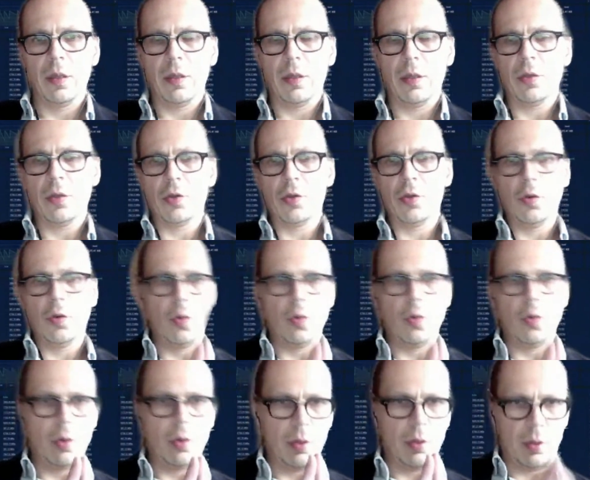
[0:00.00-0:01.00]
So
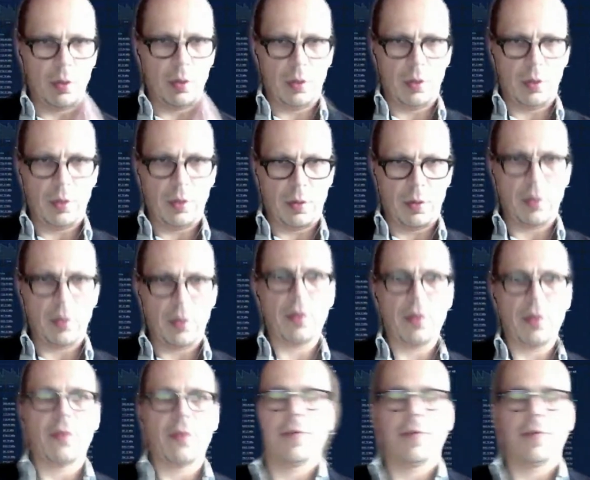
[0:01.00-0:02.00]

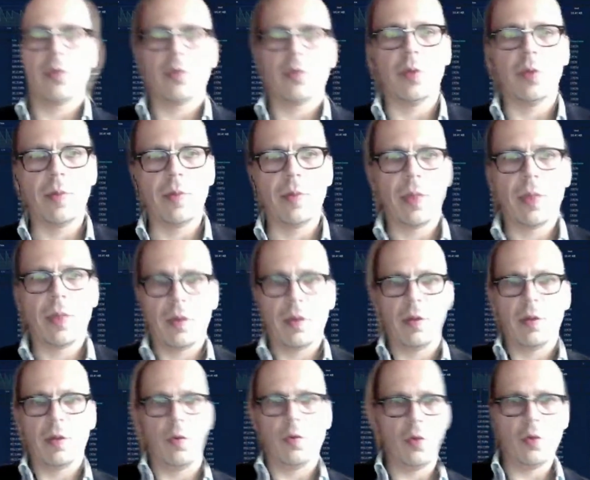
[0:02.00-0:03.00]
first one,
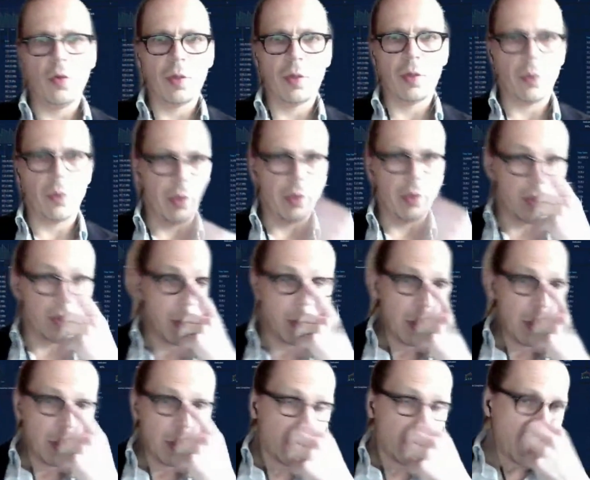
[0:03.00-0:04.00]
NuNet products.
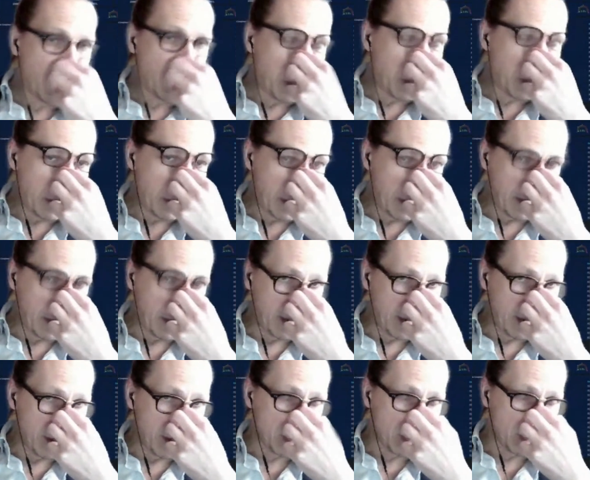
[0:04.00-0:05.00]

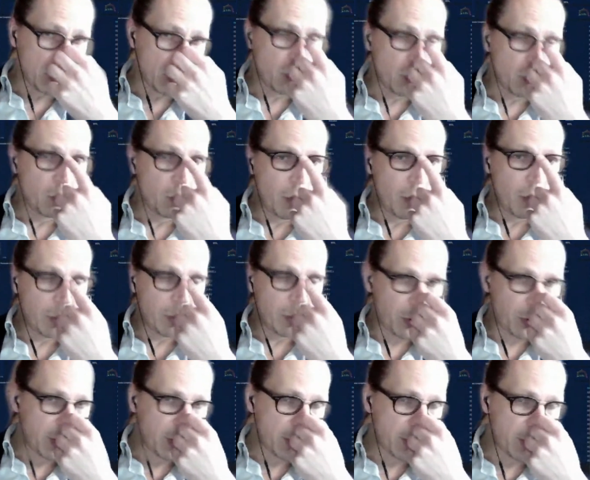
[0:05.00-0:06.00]
So NuNet
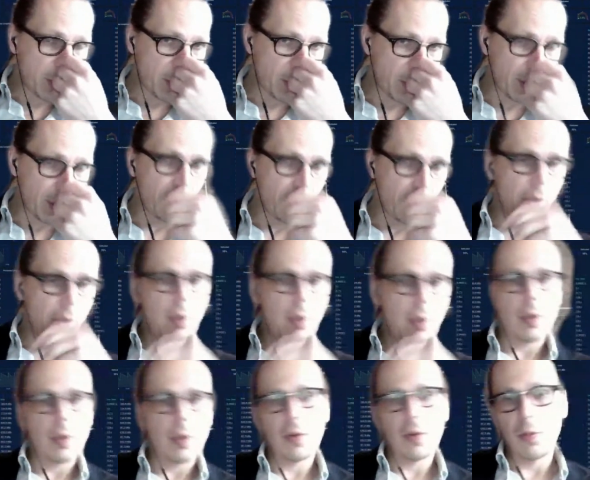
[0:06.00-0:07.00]
products, I think
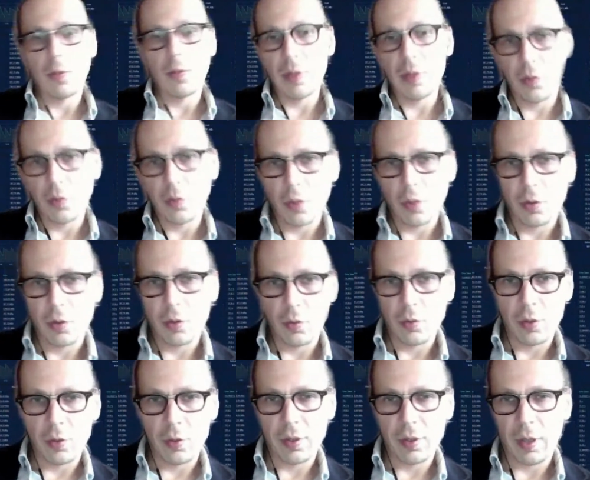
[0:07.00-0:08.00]
the best way to
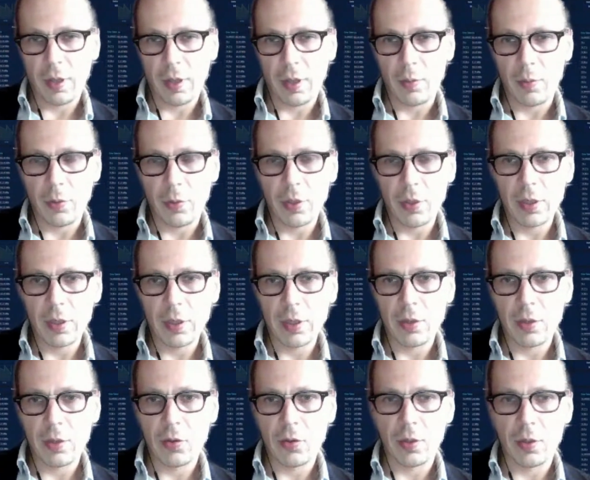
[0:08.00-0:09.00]
describe a product
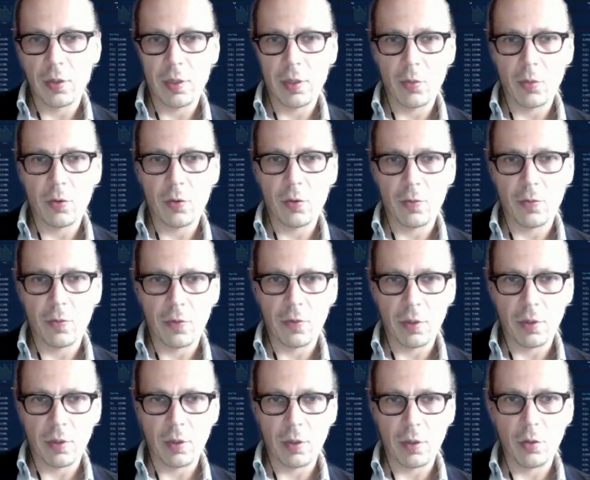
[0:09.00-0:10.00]
is in terms of
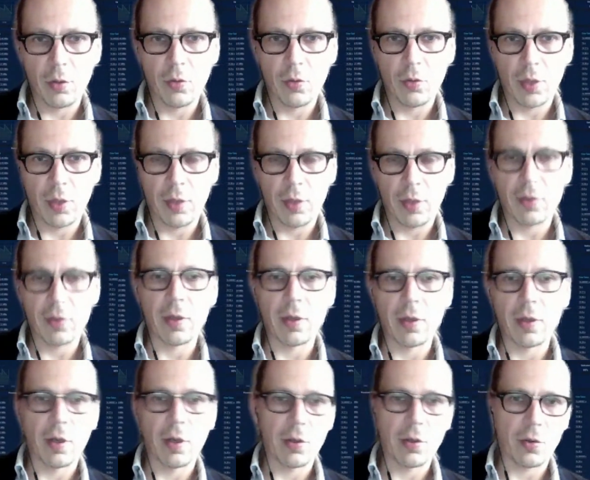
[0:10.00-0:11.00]
the use case
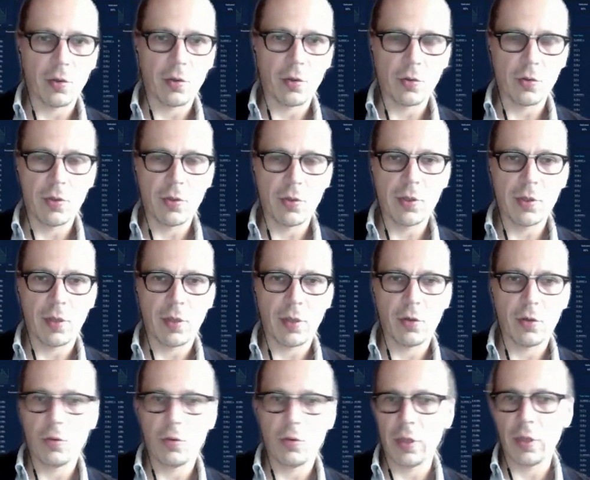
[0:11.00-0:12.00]
integration. So these are the
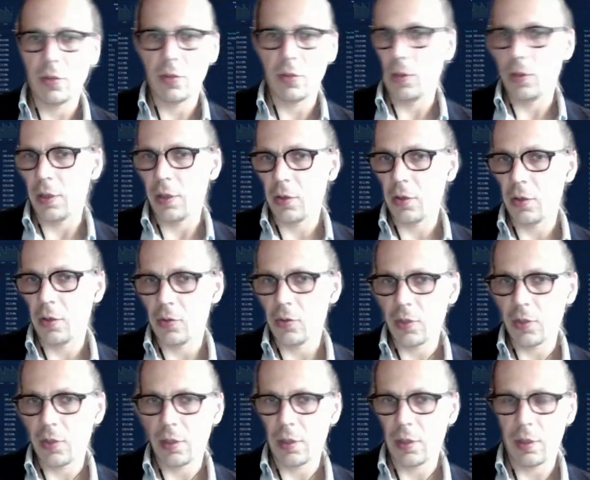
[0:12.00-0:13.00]
use case integrations
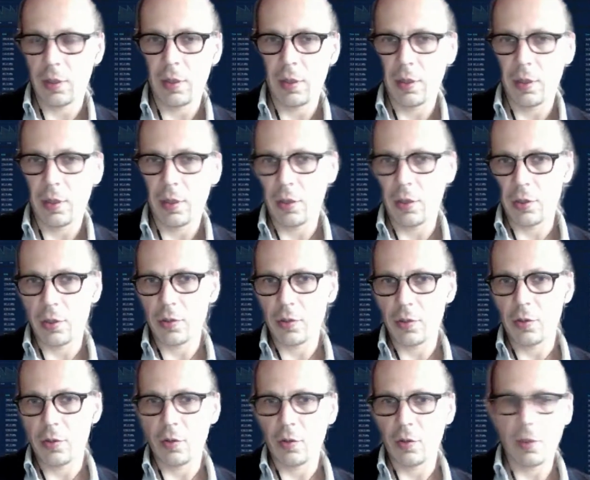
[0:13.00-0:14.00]
that I
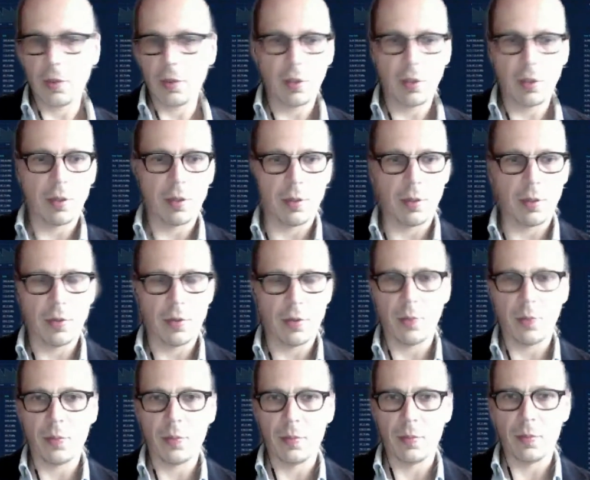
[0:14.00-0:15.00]
just talked some
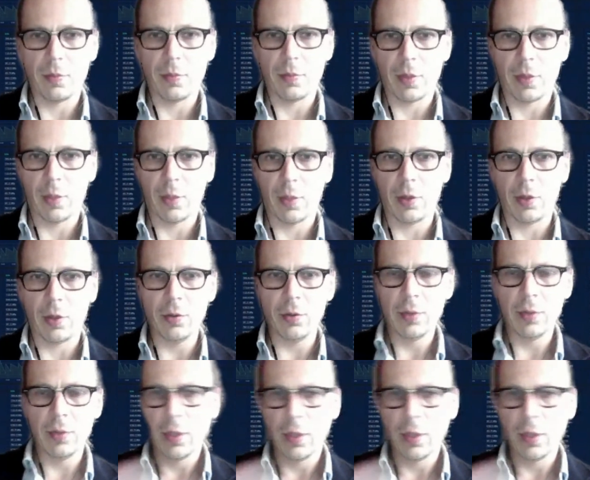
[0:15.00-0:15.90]
time ago.